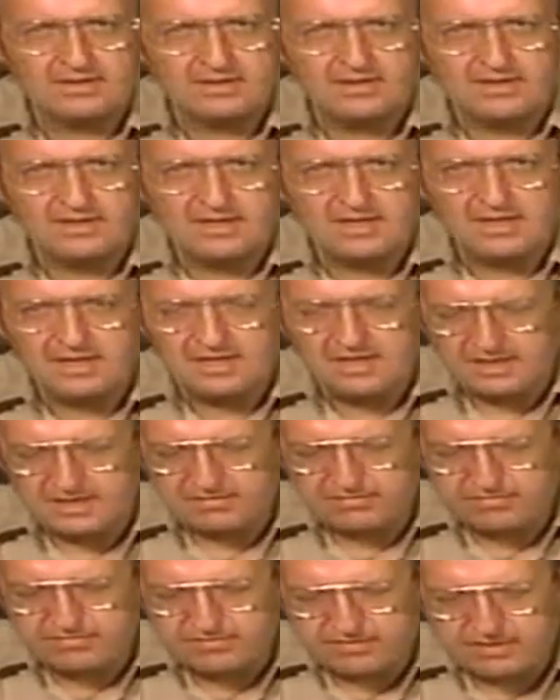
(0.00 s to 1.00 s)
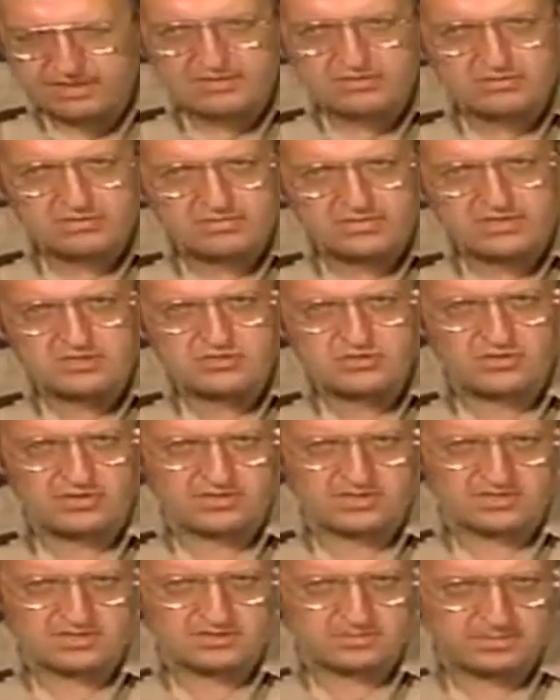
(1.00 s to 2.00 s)
neither of these choices are possible,
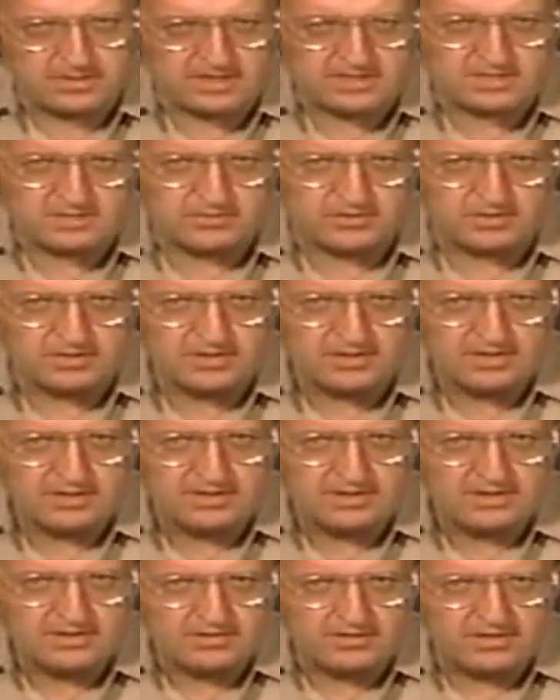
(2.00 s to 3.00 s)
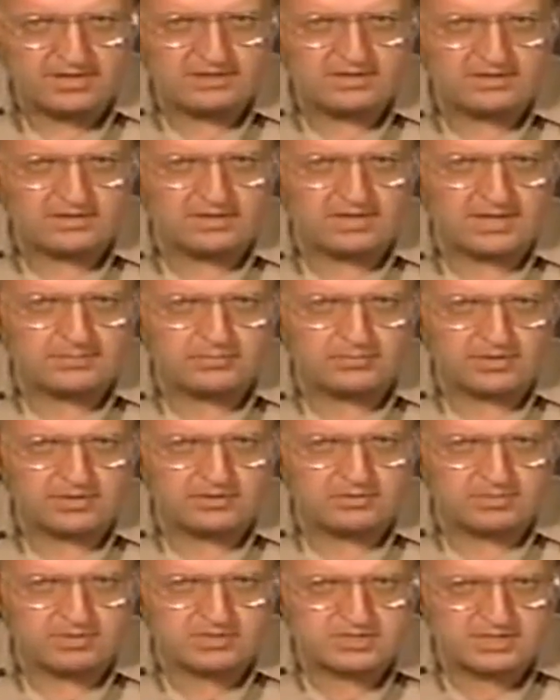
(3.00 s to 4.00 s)
then the operator must take the unit
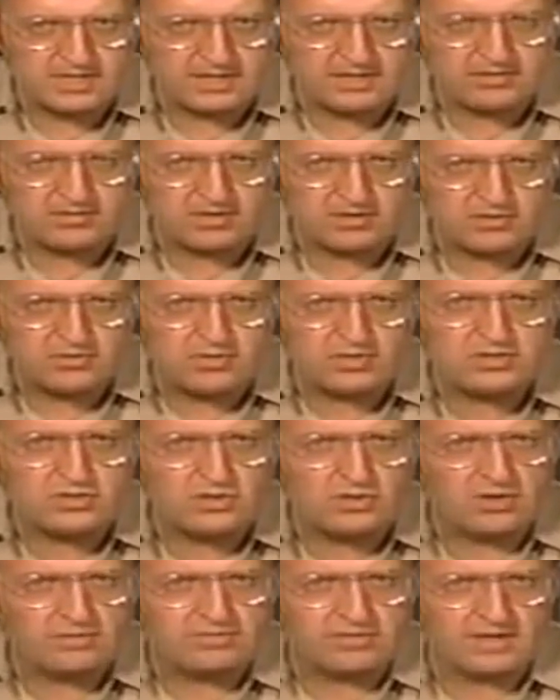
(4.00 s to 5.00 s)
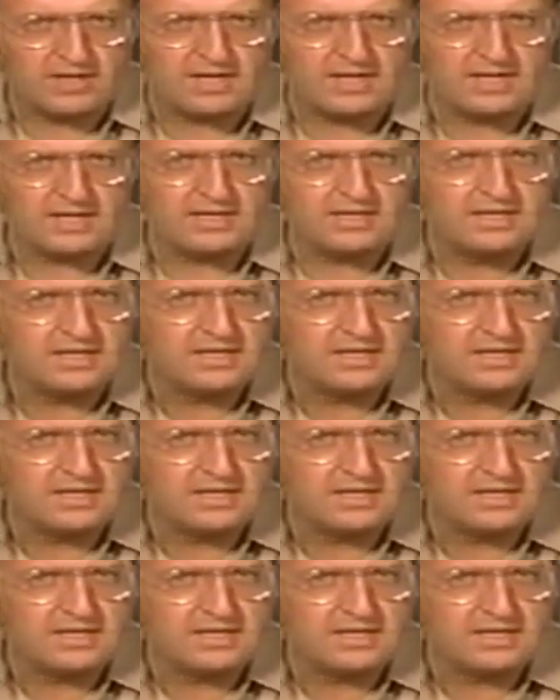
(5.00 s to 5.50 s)
offline immediately.